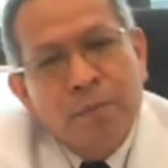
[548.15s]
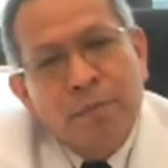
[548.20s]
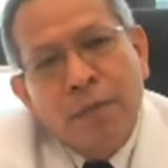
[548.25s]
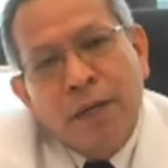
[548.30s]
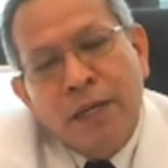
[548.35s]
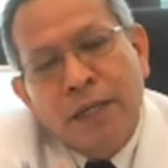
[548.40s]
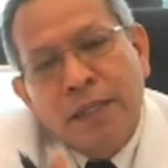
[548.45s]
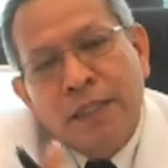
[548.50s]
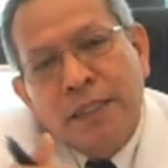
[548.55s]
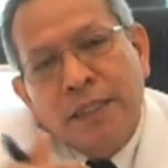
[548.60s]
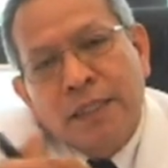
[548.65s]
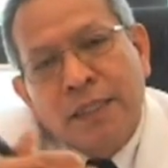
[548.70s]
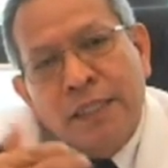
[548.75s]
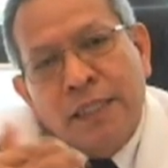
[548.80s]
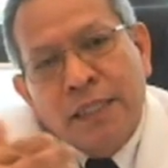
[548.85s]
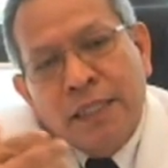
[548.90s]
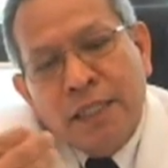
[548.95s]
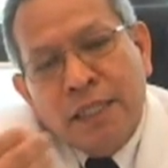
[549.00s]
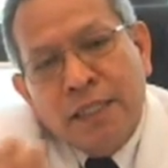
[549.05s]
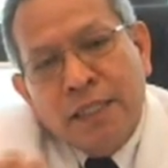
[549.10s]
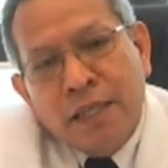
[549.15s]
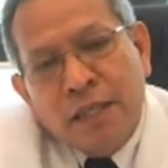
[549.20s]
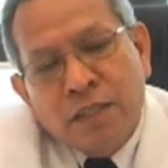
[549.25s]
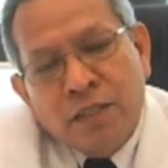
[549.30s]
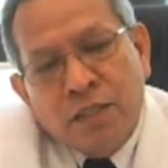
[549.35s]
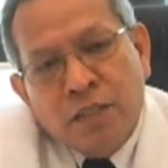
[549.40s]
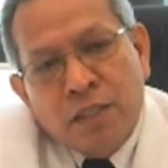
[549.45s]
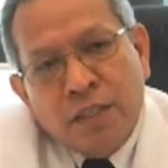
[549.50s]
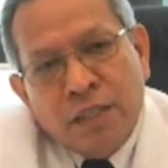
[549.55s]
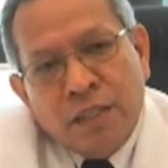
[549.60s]
But in
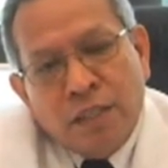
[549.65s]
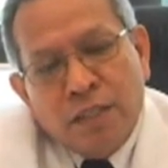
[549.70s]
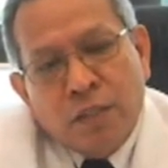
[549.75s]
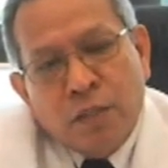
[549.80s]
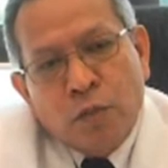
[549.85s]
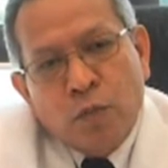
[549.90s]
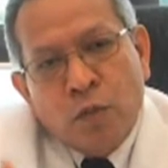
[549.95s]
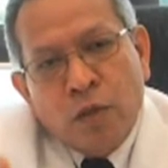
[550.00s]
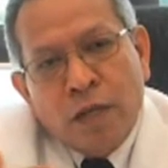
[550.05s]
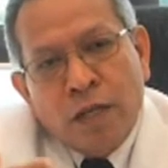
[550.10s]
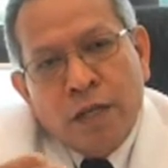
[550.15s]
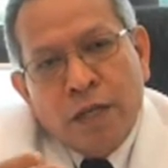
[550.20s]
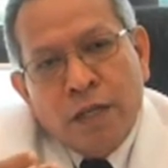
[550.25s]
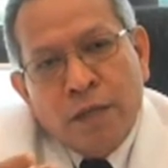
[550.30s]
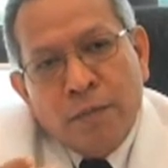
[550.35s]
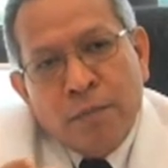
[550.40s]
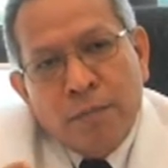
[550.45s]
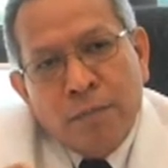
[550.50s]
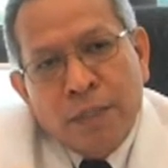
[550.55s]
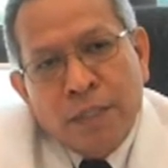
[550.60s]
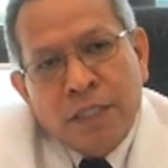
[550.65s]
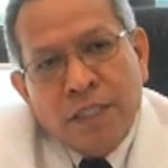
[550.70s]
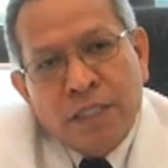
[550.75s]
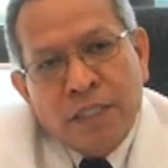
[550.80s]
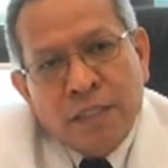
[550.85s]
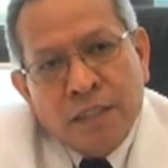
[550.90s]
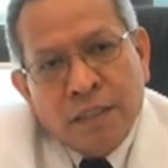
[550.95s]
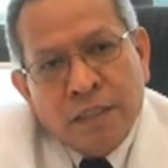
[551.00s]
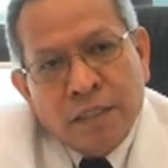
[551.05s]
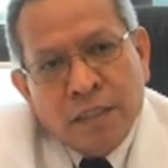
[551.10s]
an instance where the
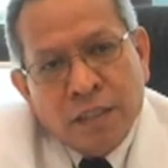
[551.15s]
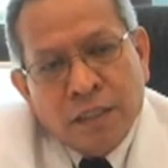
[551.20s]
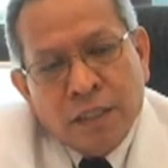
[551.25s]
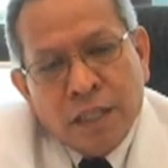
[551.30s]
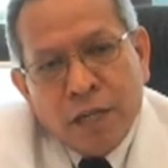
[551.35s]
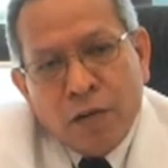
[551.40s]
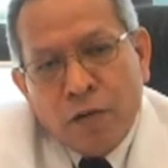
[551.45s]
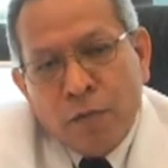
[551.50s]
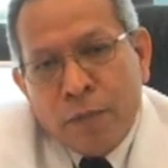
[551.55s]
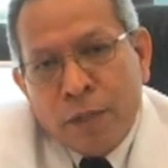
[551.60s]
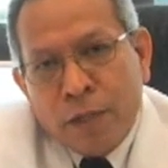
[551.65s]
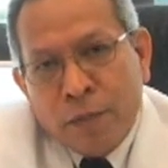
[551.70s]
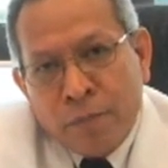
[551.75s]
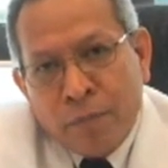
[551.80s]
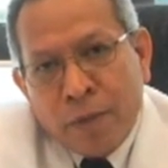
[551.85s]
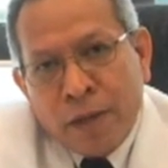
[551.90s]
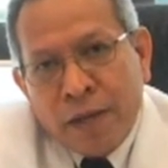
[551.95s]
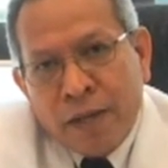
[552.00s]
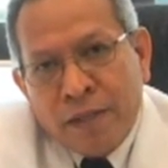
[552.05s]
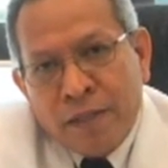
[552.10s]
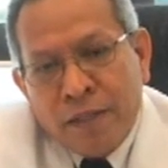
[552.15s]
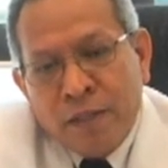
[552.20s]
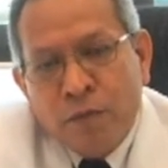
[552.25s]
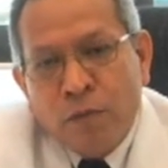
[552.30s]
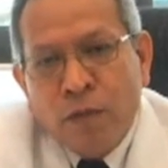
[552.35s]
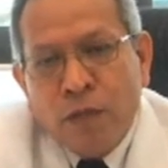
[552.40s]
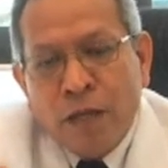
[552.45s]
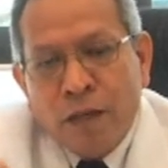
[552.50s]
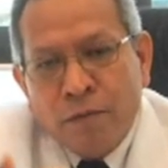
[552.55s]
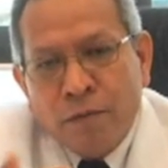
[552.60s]
meniscus cannot be repaired,
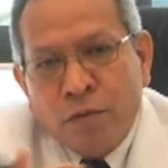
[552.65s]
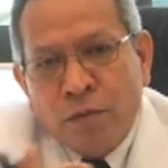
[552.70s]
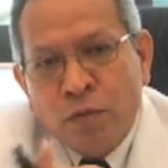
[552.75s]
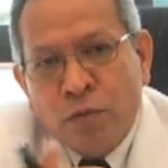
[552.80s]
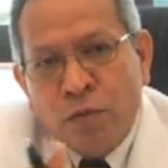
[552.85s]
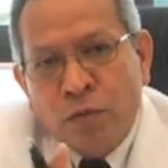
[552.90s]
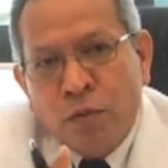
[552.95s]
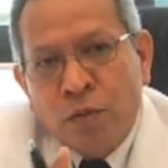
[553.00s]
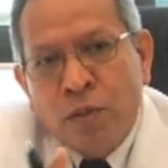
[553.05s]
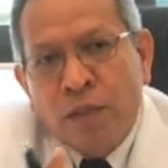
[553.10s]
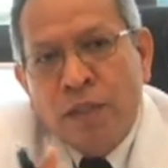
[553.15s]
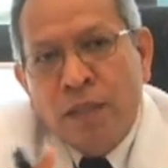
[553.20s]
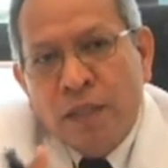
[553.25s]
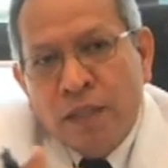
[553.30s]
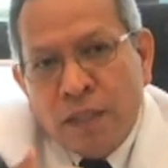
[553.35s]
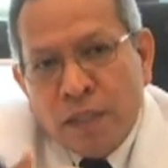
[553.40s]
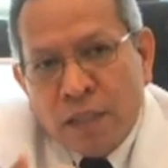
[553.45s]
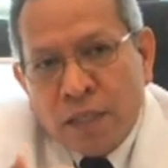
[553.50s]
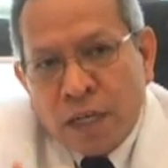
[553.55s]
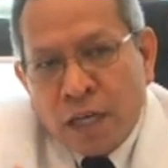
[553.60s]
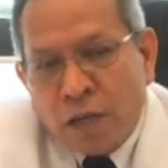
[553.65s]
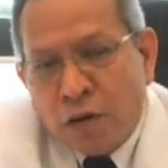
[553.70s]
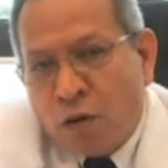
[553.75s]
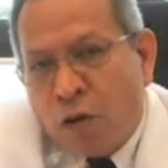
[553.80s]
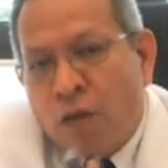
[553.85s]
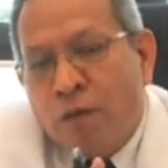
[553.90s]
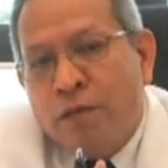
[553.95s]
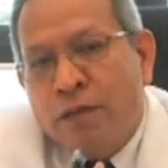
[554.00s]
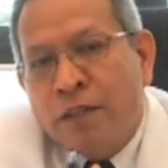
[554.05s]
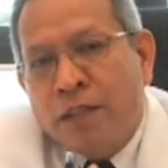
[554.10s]
then we have to cut
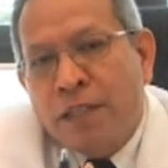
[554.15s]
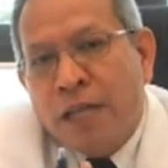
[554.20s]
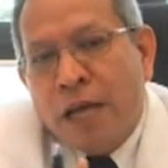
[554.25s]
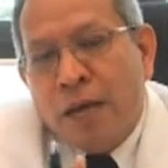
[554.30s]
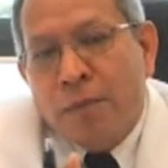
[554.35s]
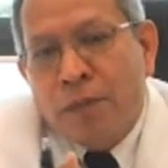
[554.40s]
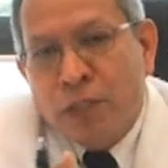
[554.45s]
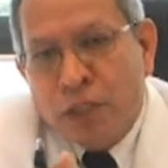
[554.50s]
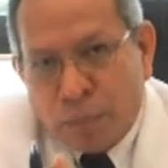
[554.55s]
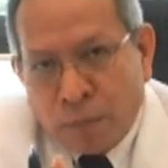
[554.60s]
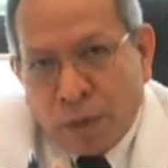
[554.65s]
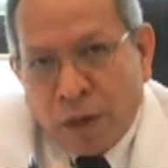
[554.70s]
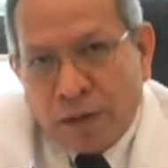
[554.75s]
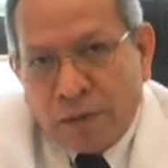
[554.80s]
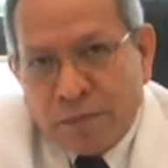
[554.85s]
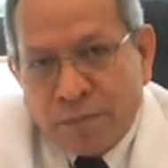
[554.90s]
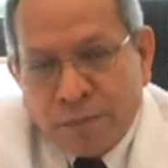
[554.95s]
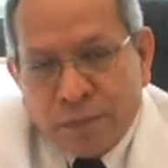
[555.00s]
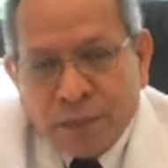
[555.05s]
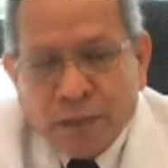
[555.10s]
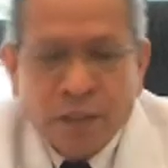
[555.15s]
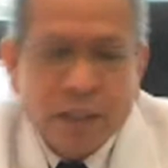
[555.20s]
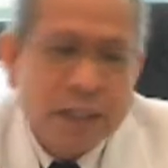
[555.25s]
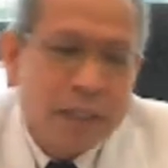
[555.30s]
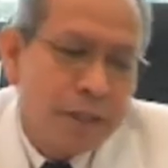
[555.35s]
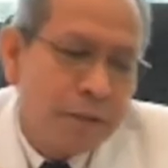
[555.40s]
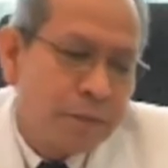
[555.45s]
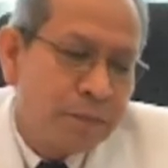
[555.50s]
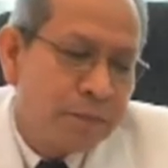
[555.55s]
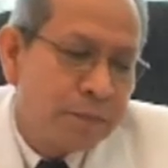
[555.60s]
off the damaged part.
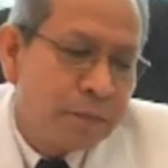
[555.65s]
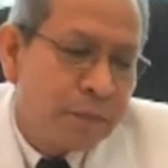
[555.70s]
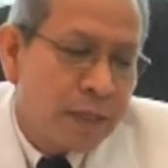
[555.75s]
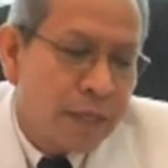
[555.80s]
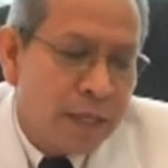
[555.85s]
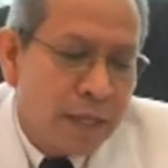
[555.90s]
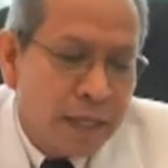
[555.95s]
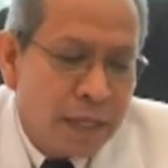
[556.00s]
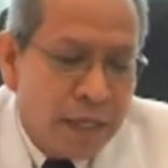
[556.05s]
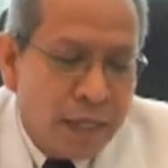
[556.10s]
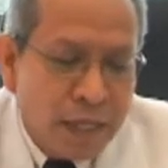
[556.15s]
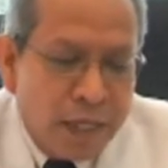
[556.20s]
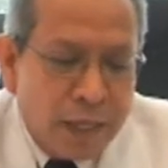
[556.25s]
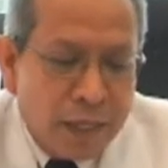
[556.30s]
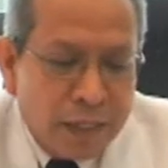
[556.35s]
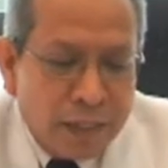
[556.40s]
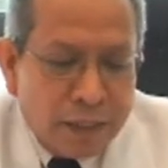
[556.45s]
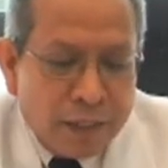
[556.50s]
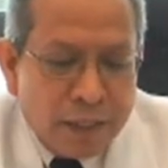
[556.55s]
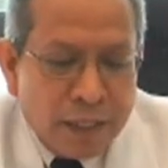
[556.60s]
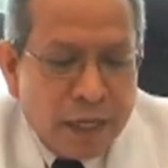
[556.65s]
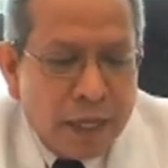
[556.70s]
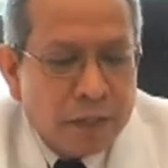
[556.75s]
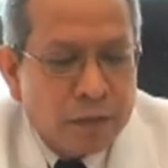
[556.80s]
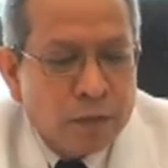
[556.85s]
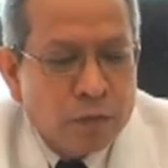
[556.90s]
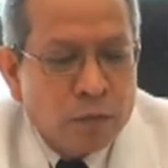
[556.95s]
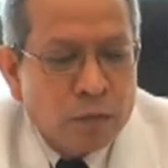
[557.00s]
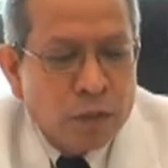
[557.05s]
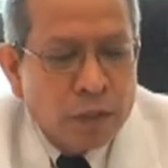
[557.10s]
Okay, and
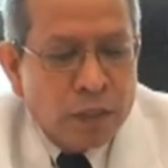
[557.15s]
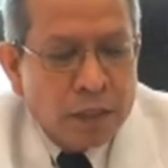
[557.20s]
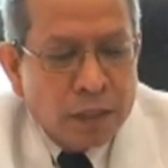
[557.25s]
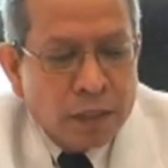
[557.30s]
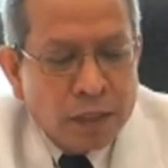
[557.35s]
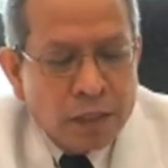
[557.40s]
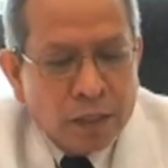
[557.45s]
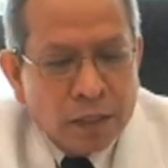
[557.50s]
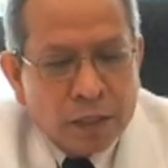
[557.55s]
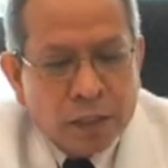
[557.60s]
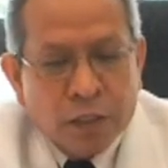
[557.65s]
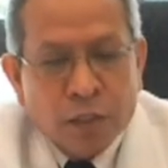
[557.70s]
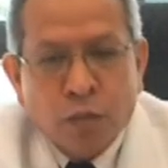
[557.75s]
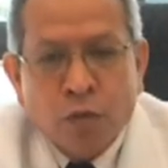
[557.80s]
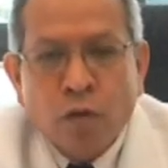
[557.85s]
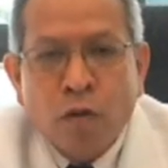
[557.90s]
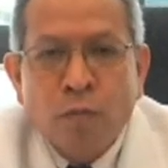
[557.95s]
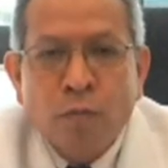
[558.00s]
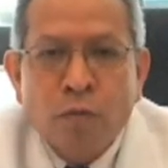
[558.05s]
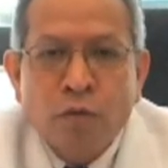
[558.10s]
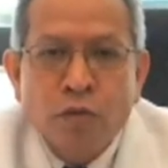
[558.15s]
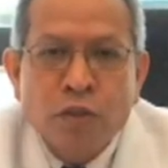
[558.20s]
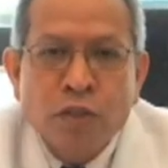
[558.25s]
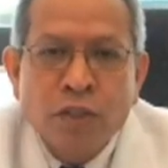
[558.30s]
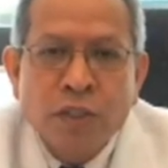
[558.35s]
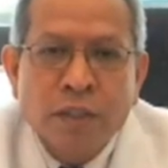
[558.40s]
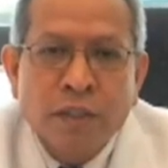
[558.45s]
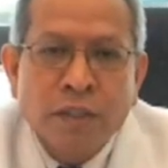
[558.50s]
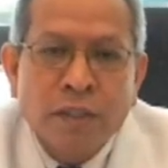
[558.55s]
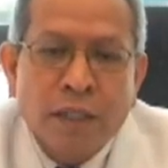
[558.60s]
that will restore
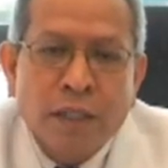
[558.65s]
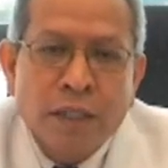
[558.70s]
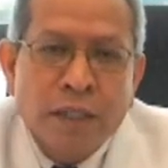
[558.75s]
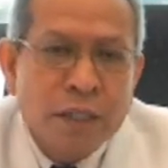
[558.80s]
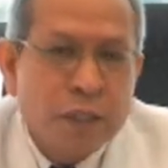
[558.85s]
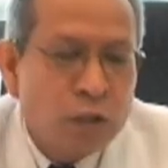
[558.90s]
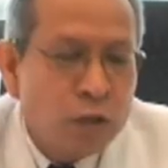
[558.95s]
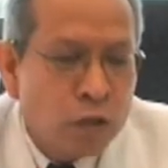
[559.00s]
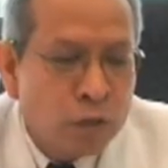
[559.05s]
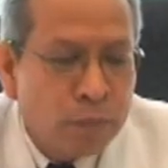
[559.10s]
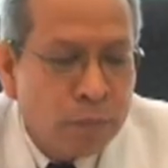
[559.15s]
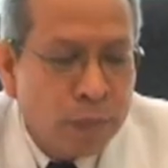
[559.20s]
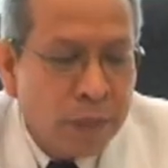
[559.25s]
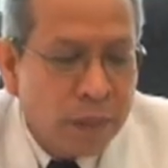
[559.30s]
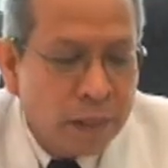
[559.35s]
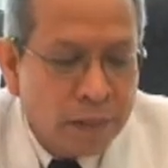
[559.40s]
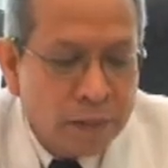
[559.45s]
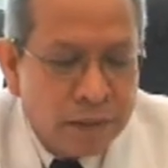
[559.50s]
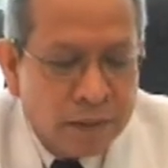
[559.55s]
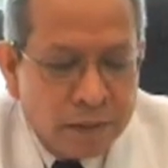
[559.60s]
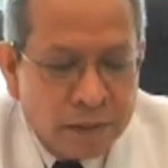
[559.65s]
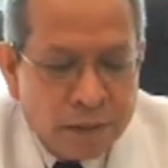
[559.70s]
motion and reduce pain